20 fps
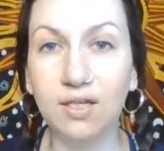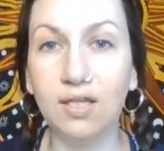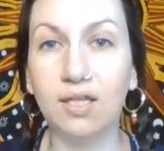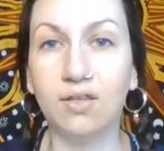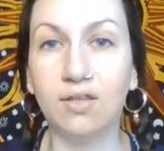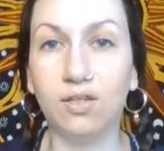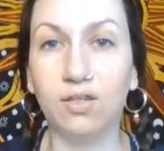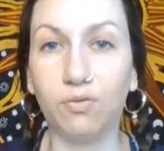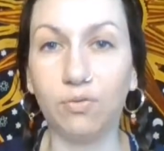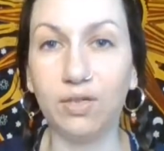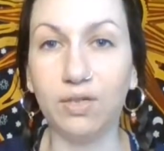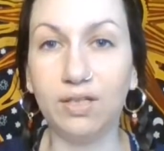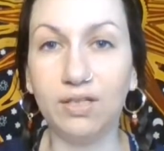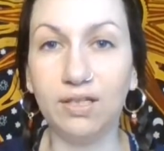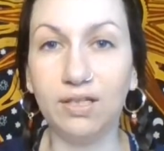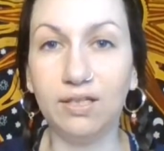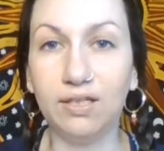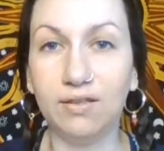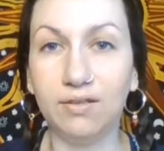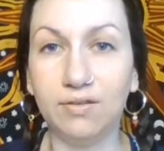They're
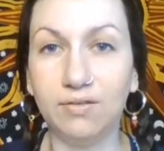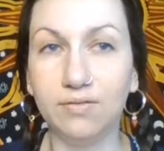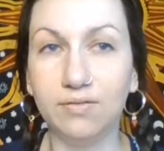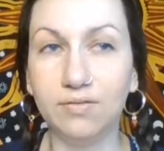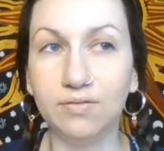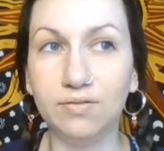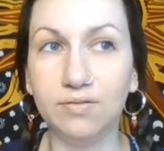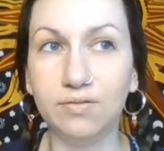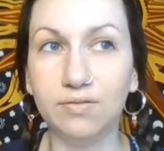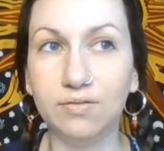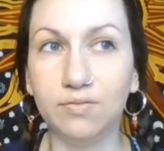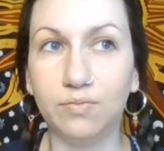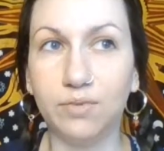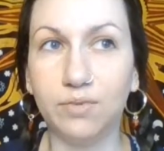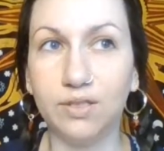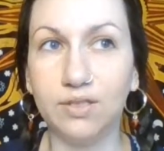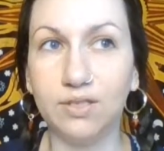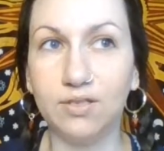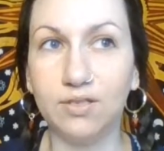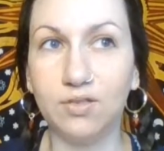really...
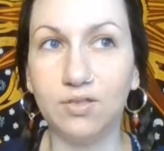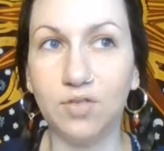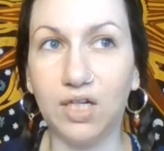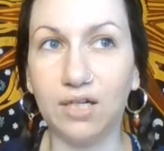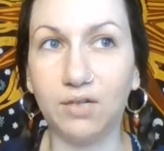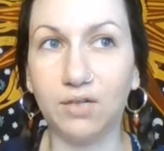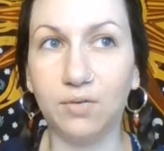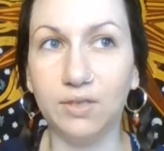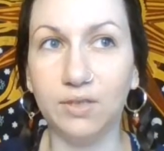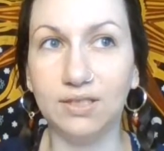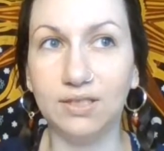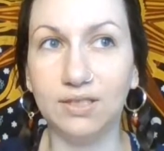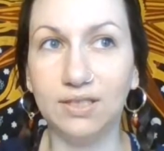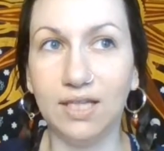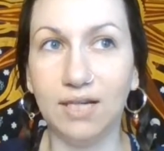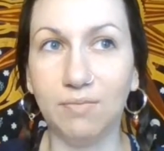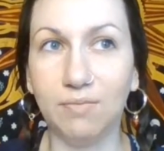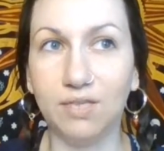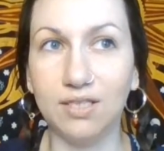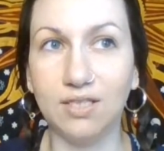What's the drag queen's
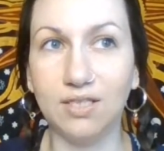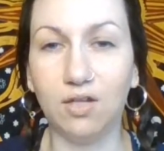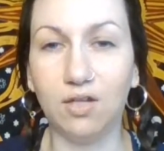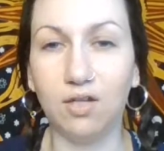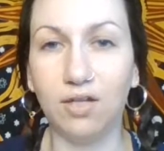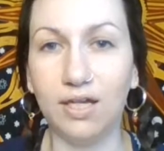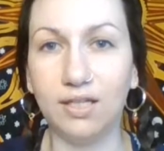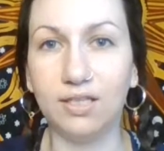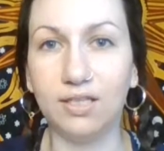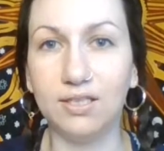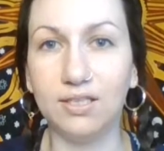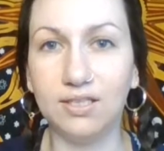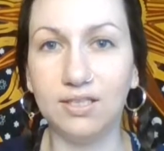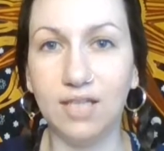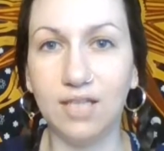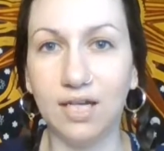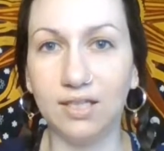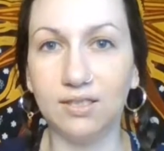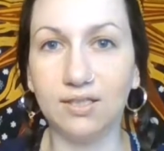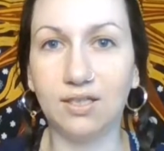name that's all, like,
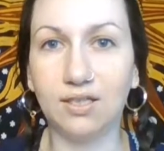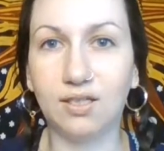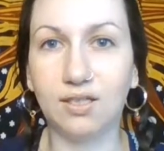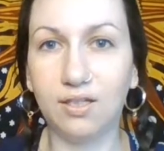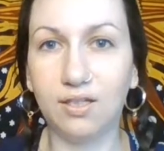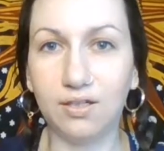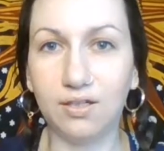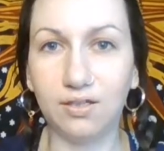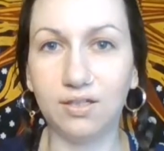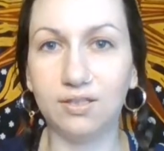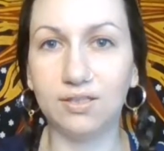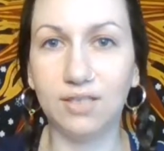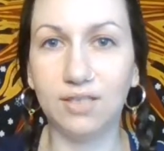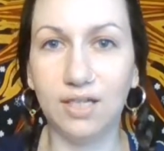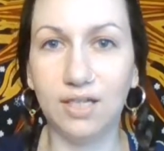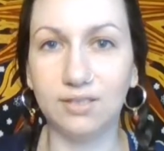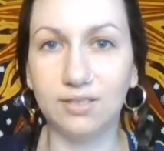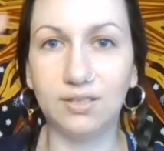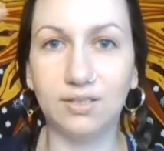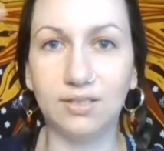concise, clear,
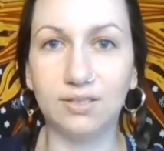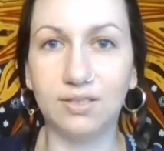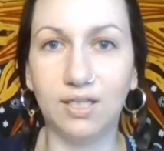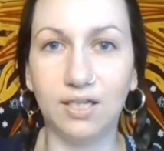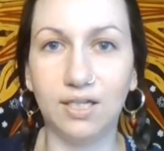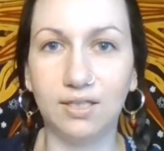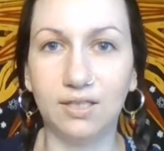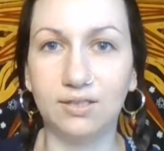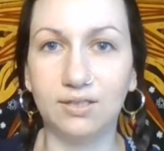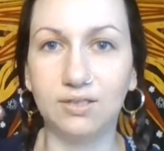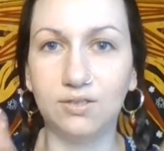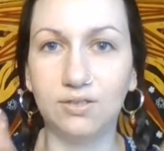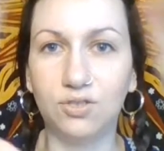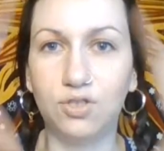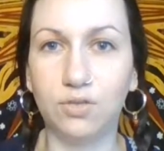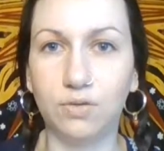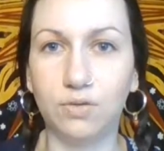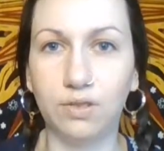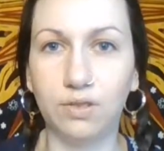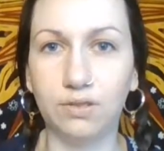concise, short?